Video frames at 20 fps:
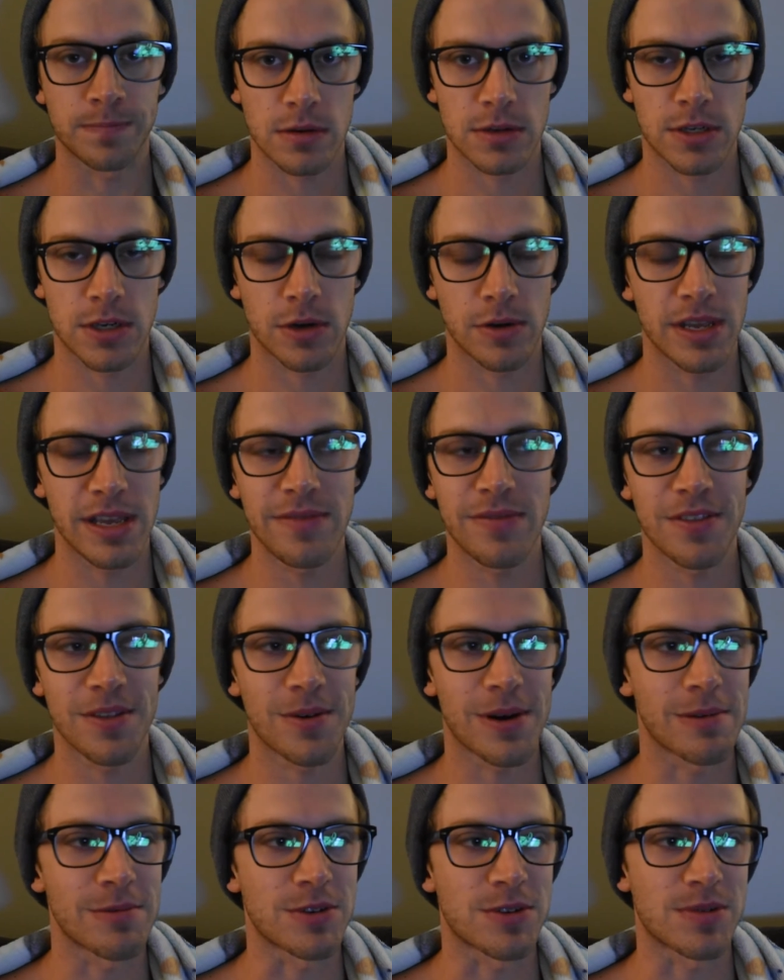So even
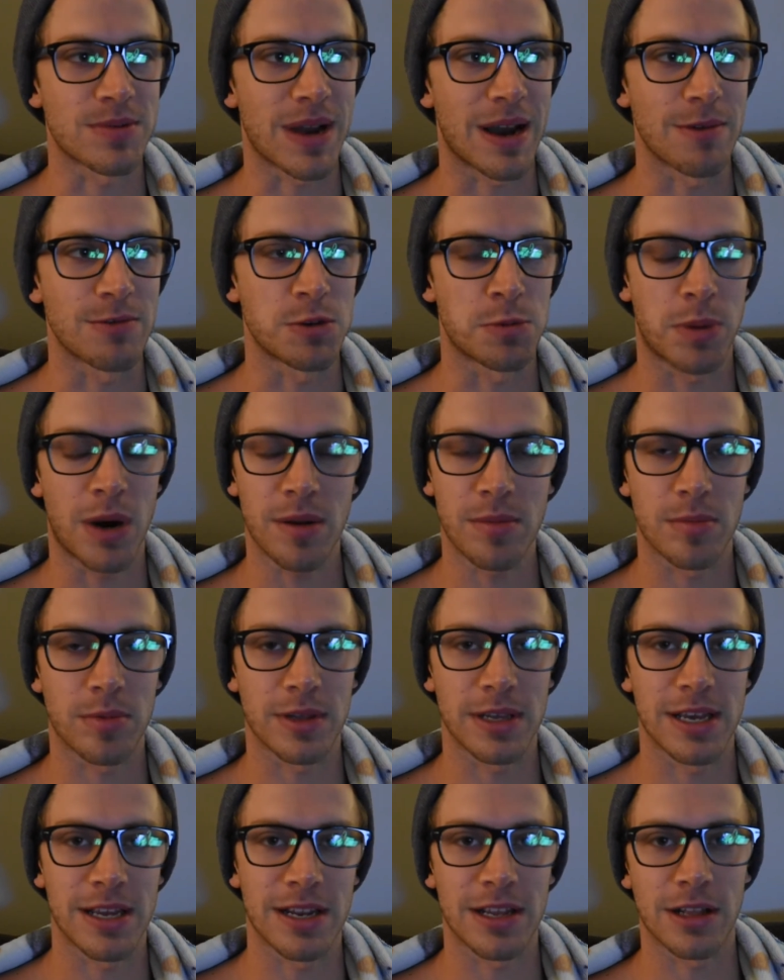though I was
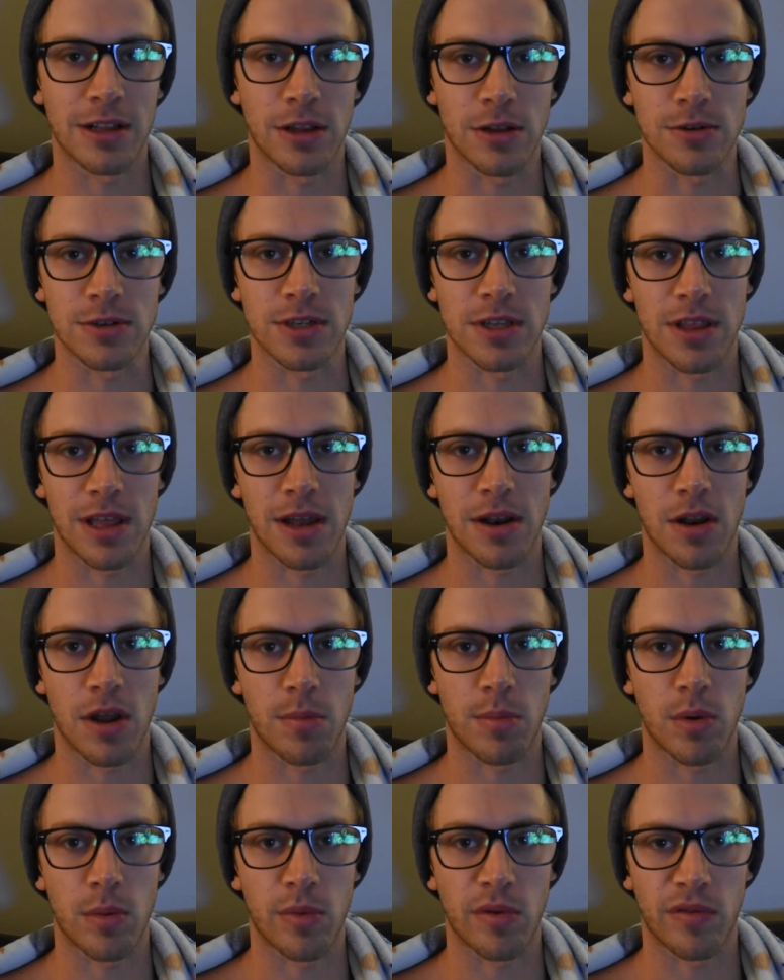probably hitting close to that
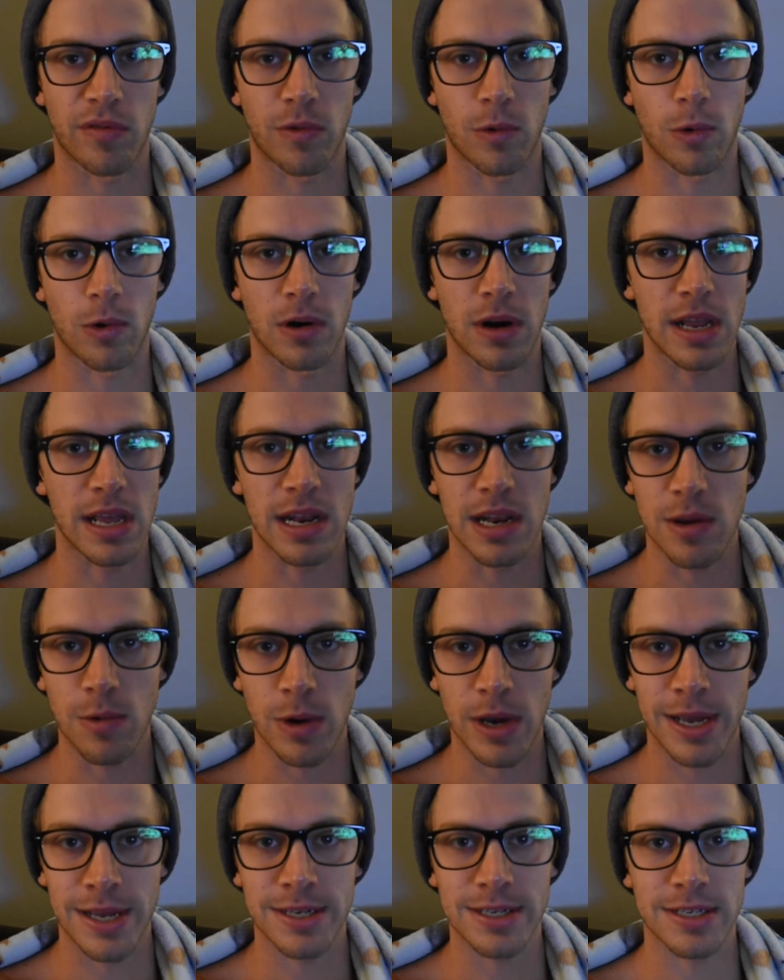number before
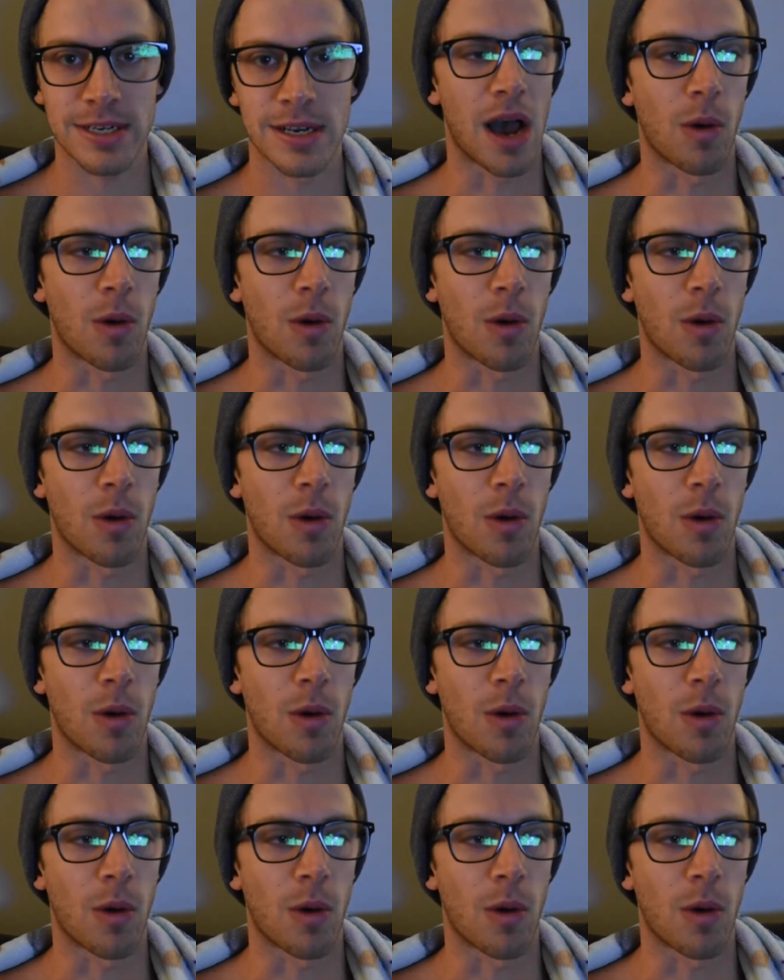anyways,